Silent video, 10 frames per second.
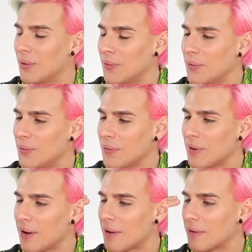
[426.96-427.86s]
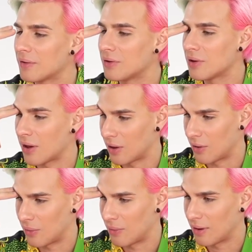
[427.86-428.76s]
oh
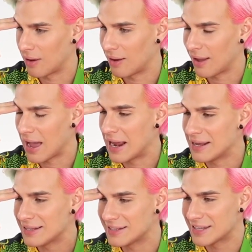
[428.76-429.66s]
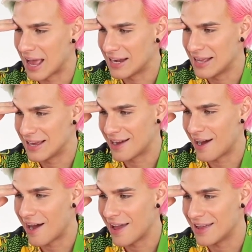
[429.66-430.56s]
no. And he said he
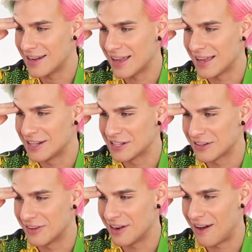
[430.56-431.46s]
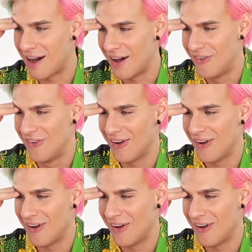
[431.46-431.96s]
cut an inch of it off.